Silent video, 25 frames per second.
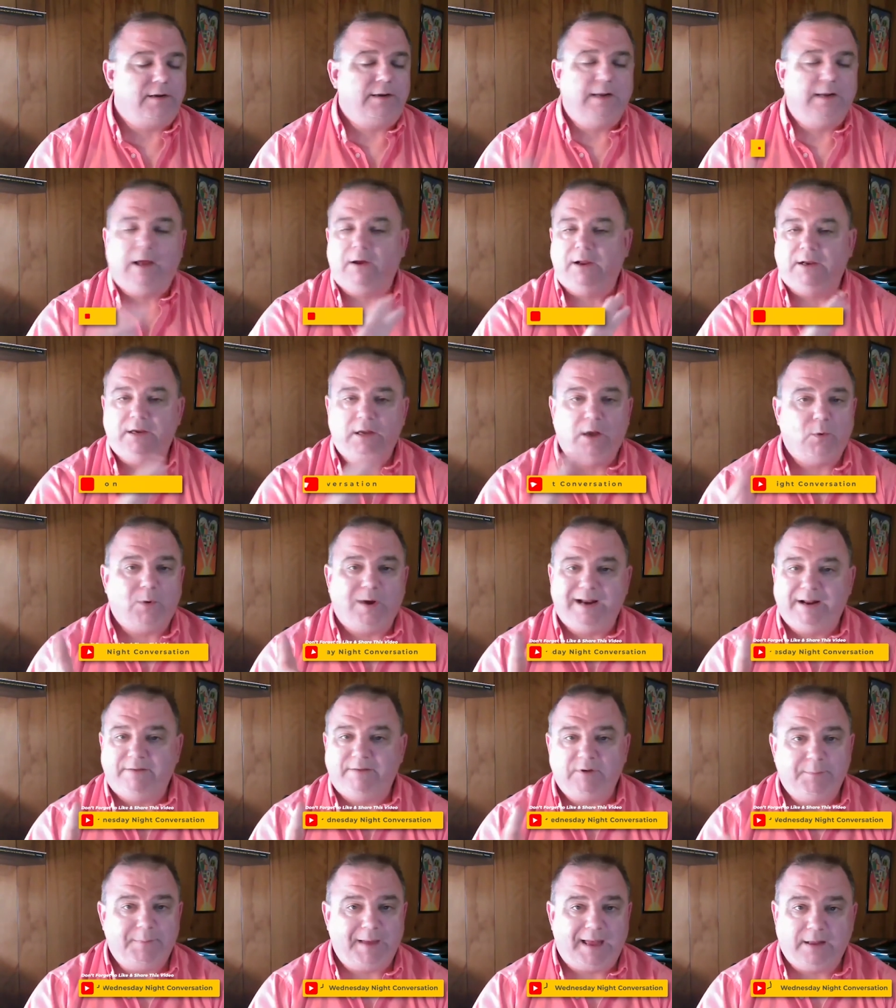Now, I know what
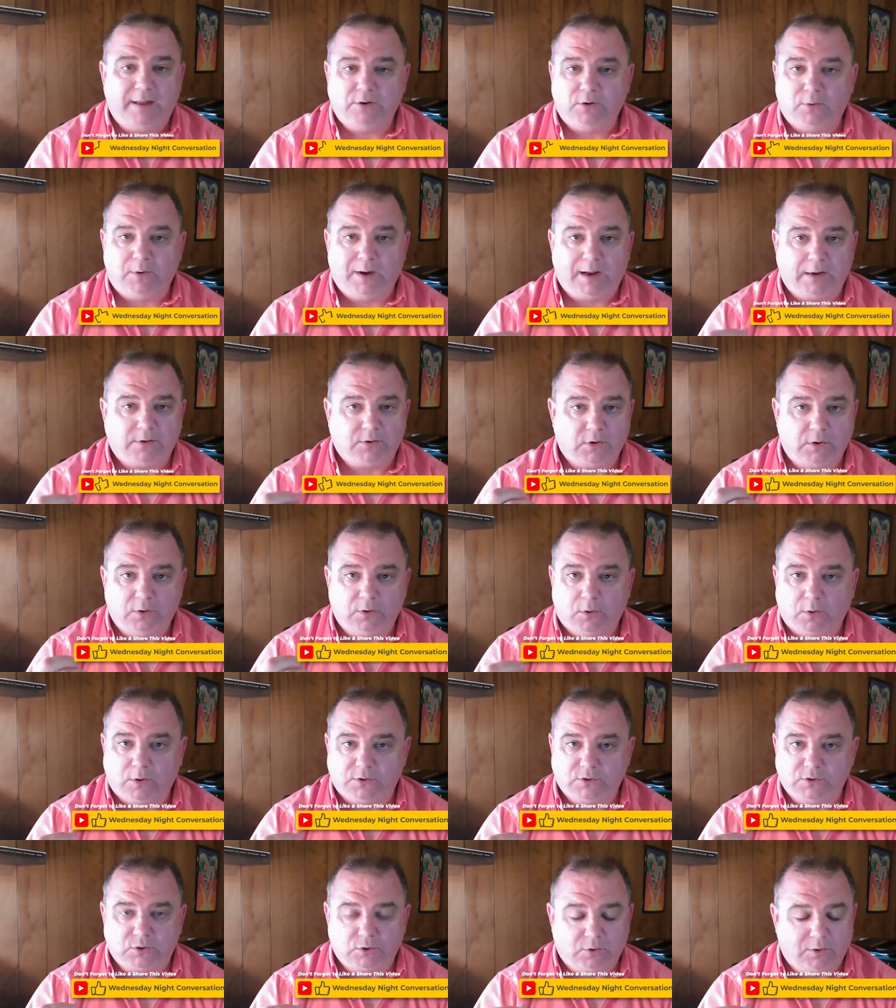every band director and
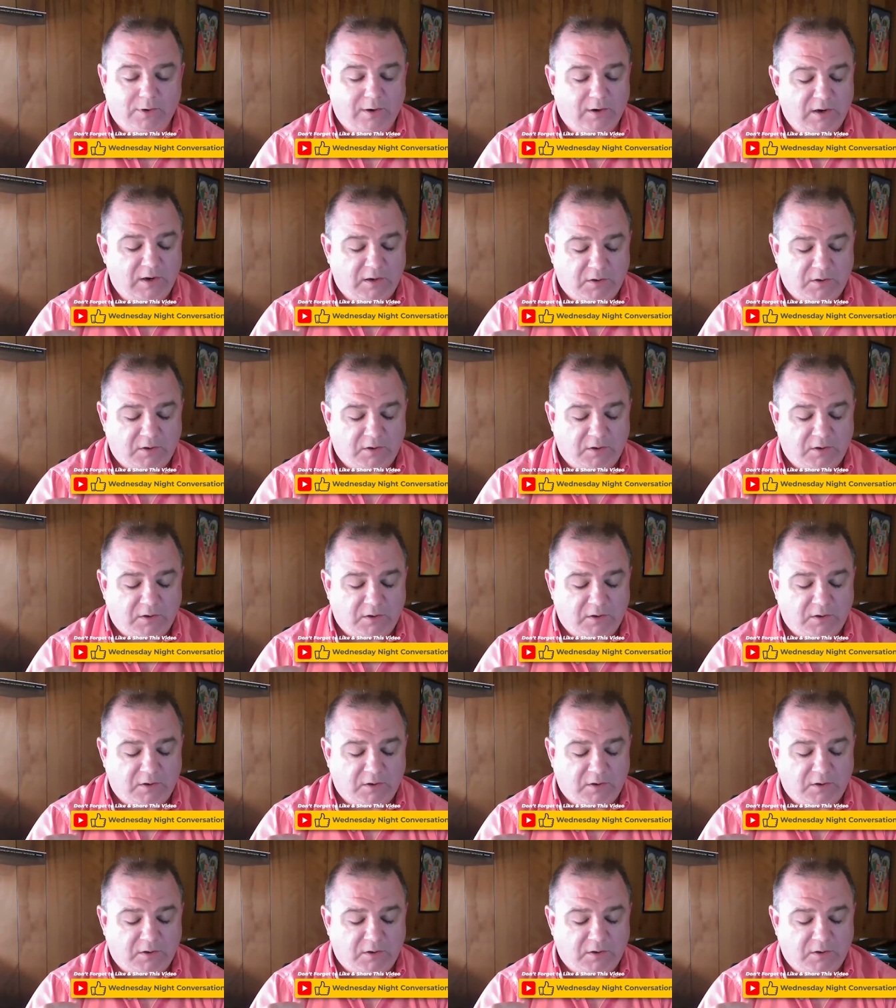orchestra